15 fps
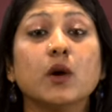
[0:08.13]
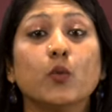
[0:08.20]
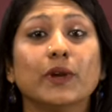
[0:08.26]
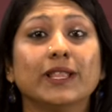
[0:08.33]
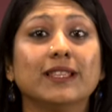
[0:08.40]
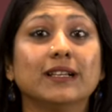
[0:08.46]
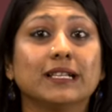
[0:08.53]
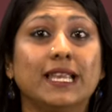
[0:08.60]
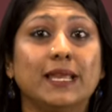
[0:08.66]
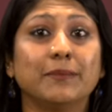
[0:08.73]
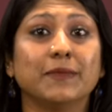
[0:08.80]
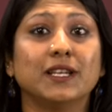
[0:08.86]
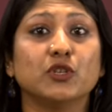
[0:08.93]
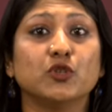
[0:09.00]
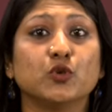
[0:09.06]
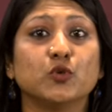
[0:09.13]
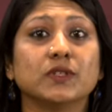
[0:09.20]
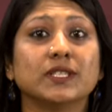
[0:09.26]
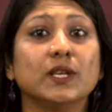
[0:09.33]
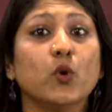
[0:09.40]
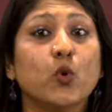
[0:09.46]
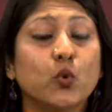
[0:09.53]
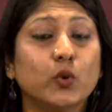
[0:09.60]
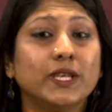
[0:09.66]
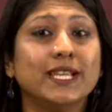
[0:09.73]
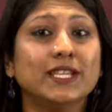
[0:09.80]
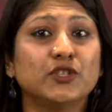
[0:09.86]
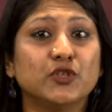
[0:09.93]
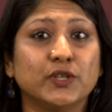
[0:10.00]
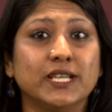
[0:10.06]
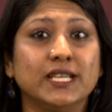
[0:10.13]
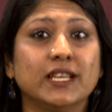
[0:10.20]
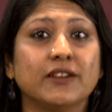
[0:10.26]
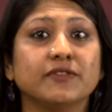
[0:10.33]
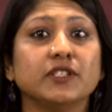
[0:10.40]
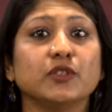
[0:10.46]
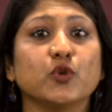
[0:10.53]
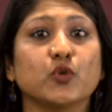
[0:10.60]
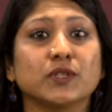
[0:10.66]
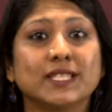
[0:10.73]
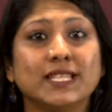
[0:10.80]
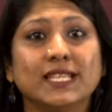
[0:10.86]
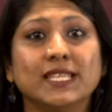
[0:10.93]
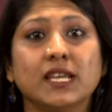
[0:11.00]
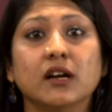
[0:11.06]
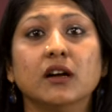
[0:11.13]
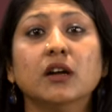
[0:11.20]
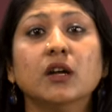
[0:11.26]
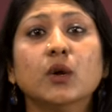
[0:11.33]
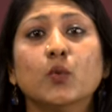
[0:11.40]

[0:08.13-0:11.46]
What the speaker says: with the claim that it shows the only tree left in Rocinha,